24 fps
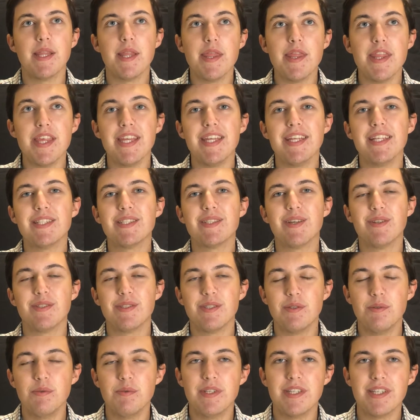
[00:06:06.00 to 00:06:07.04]
then it
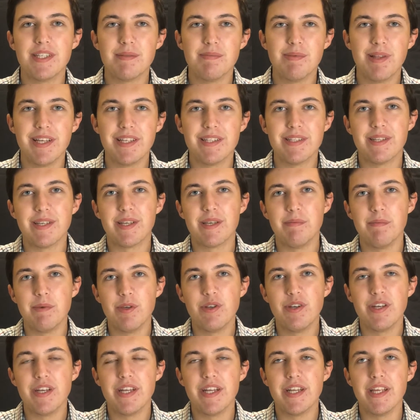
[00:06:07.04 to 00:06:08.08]
starts to displace the
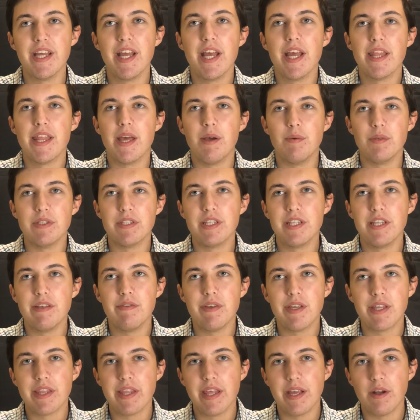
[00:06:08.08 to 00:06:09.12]
community that was
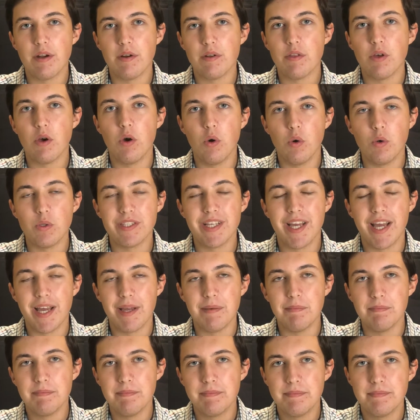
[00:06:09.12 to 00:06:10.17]
living there the whole time.